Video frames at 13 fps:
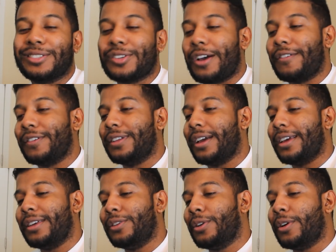So I feel
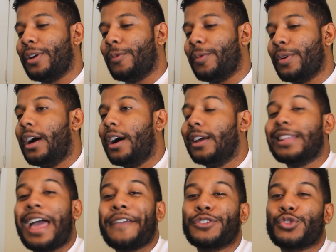like, you know,
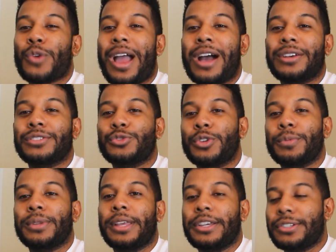life's trials and
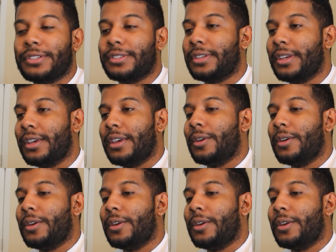tribulations.